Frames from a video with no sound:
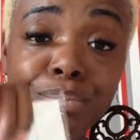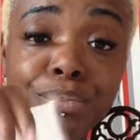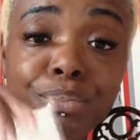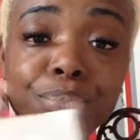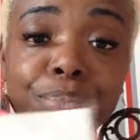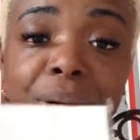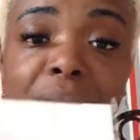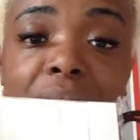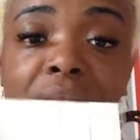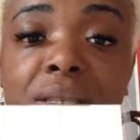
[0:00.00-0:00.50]

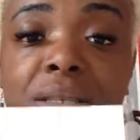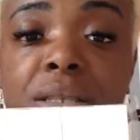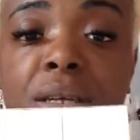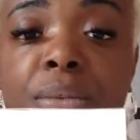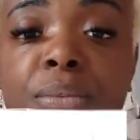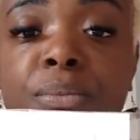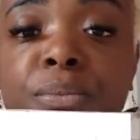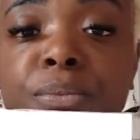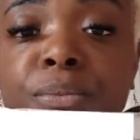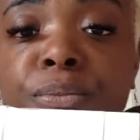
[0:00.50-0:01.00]
back
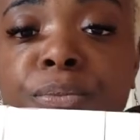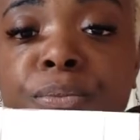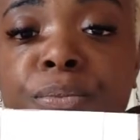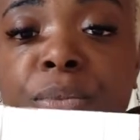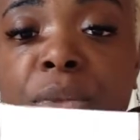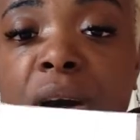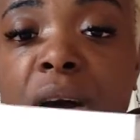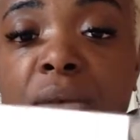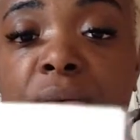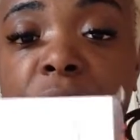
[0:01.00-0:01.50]
some
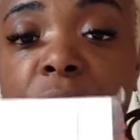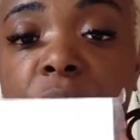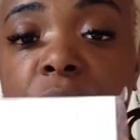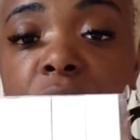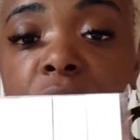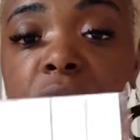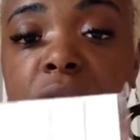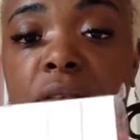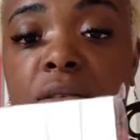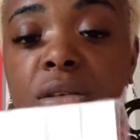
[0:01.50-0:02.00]
other
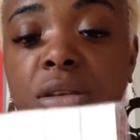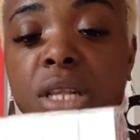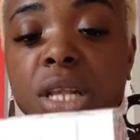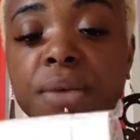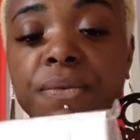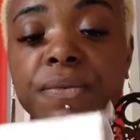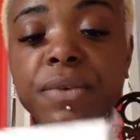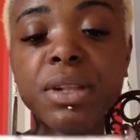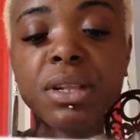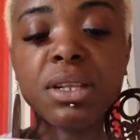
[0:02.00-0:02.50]
ones because I
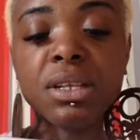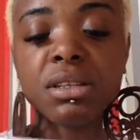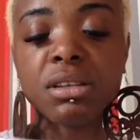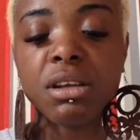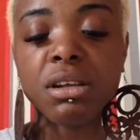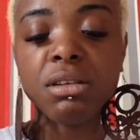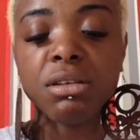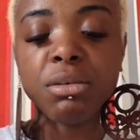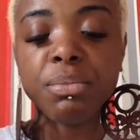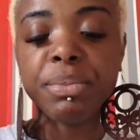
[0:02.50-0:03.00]
think these are a
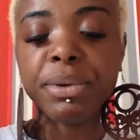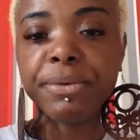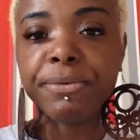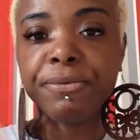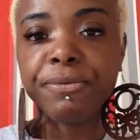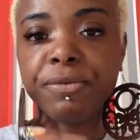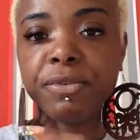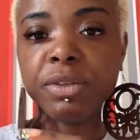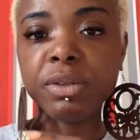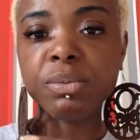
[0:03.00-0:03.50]
little bit
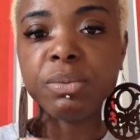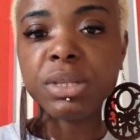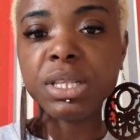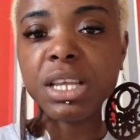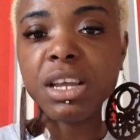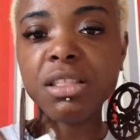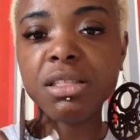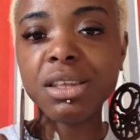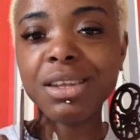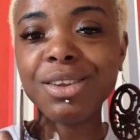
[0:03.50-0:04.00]
flimsy
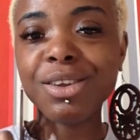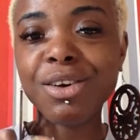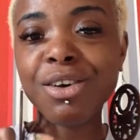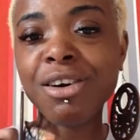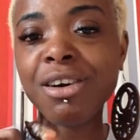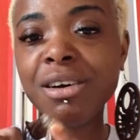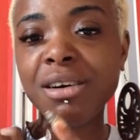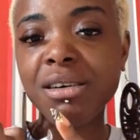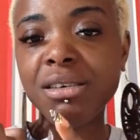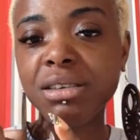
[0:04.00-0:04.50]
and they're not
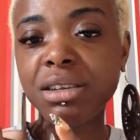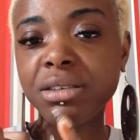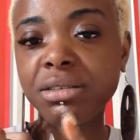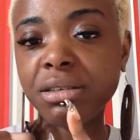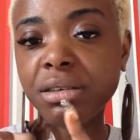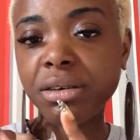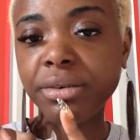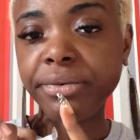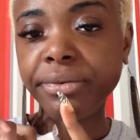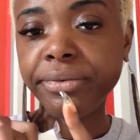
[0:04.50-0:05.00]
hard
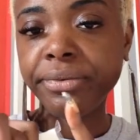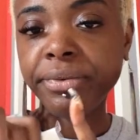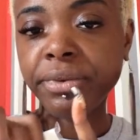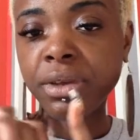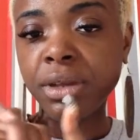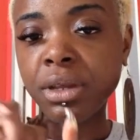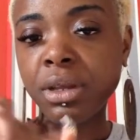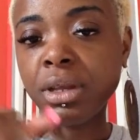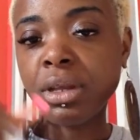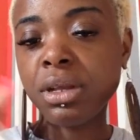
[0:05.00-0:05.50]
enough.
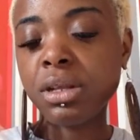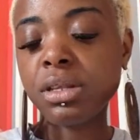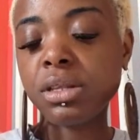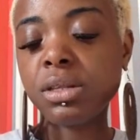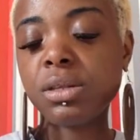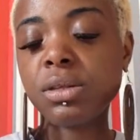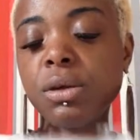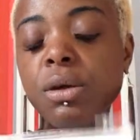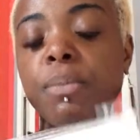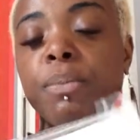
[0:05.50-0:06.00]

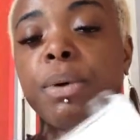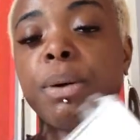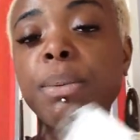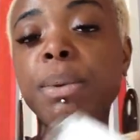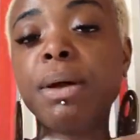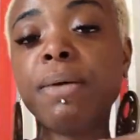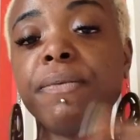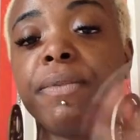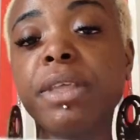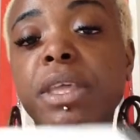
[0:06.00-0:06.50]
So I'll probably
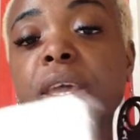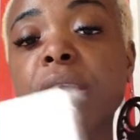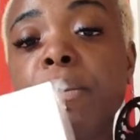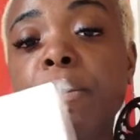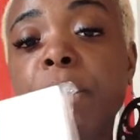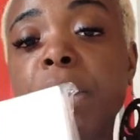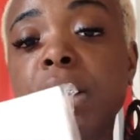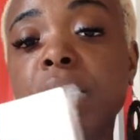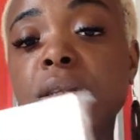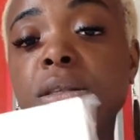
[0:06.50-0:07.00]
have to get
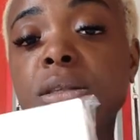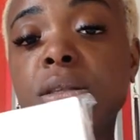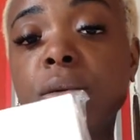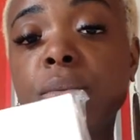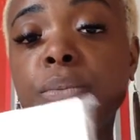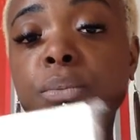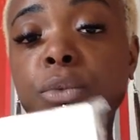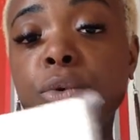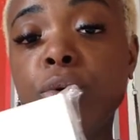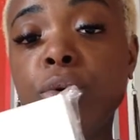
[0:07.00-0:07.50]
back
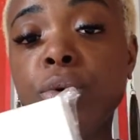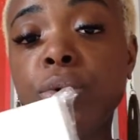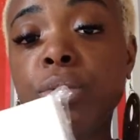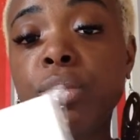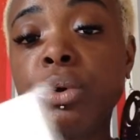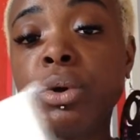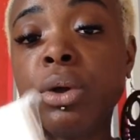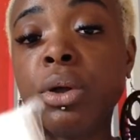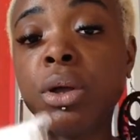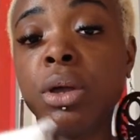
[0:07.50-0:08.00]
some more.
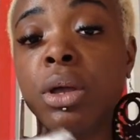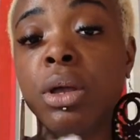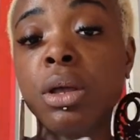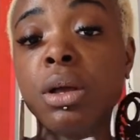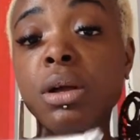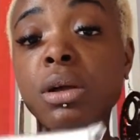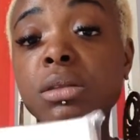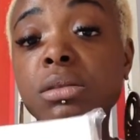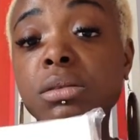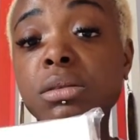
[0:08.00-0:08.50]

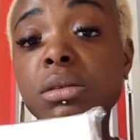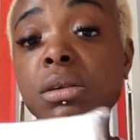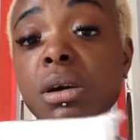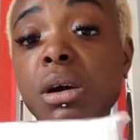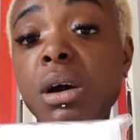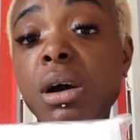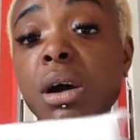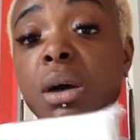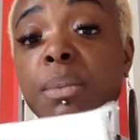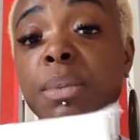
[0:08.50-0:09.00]

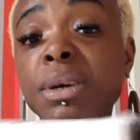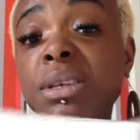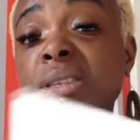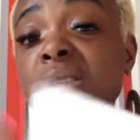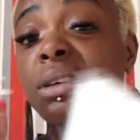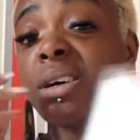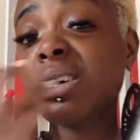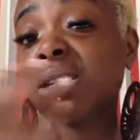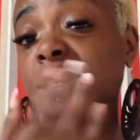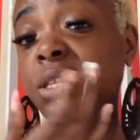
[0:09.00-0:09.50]
I
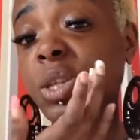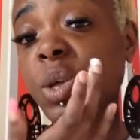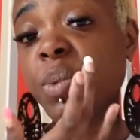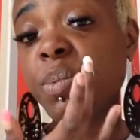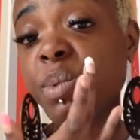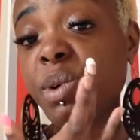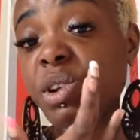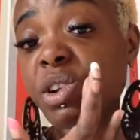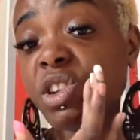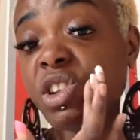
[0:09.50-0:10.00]
saw some
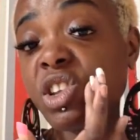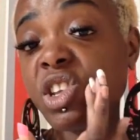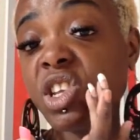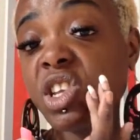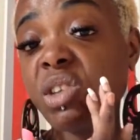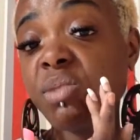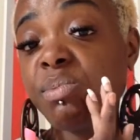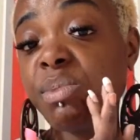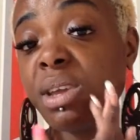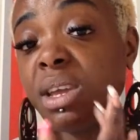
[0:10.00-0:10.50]
on
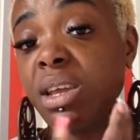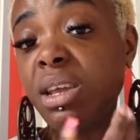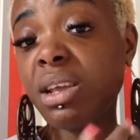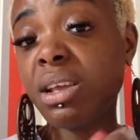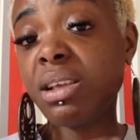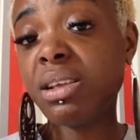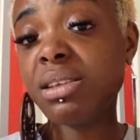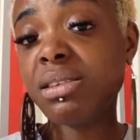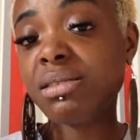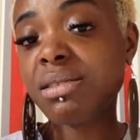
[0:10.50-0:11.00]

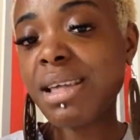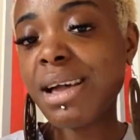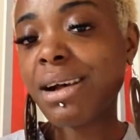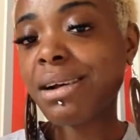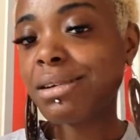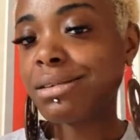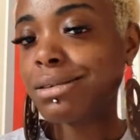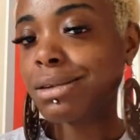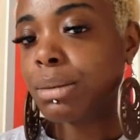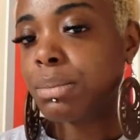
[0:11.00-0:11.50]
eBay. It's like
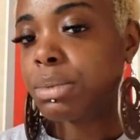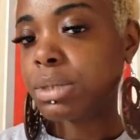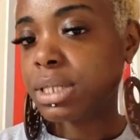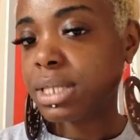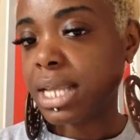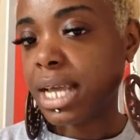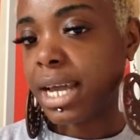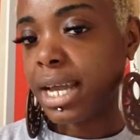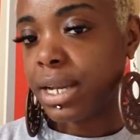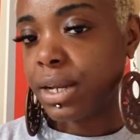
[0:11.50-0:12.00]
a
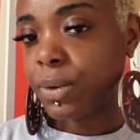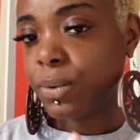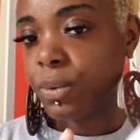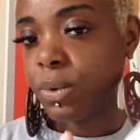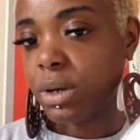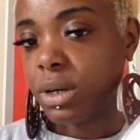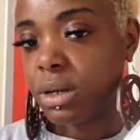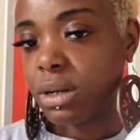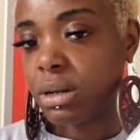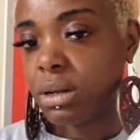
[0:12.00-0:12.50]
double-sided
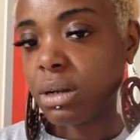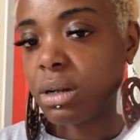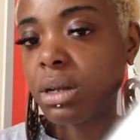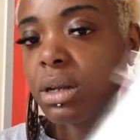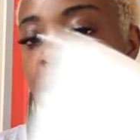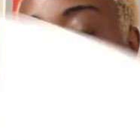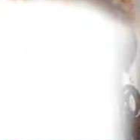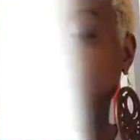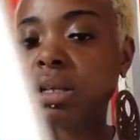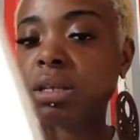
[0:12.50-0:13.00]
one,
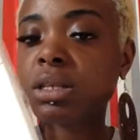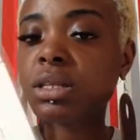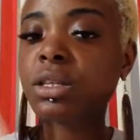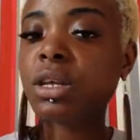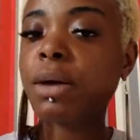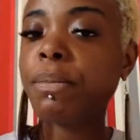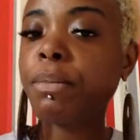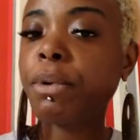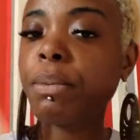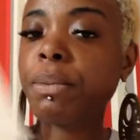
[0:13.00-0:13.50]
so
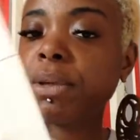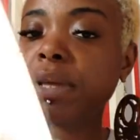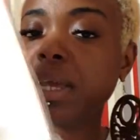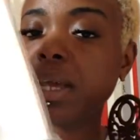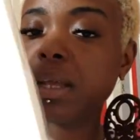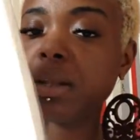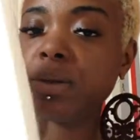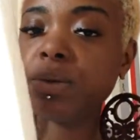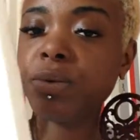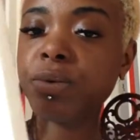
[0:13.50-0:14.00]
I'll probably
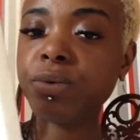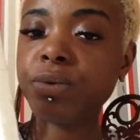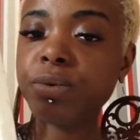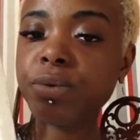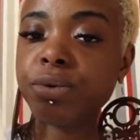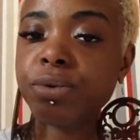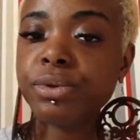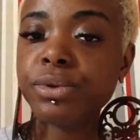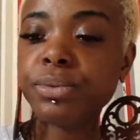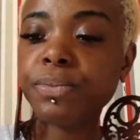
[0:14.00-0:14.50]
get
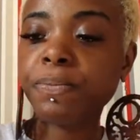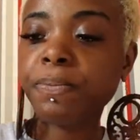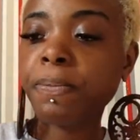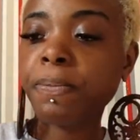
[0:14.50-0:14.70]
those.